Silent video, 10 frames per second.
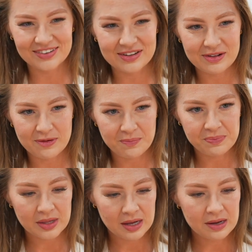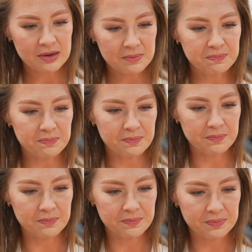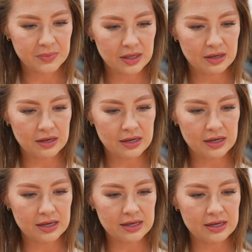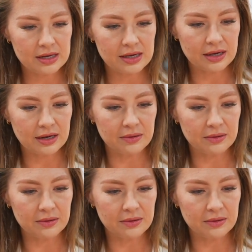Wait, what were you? I'm writing down key things. You said.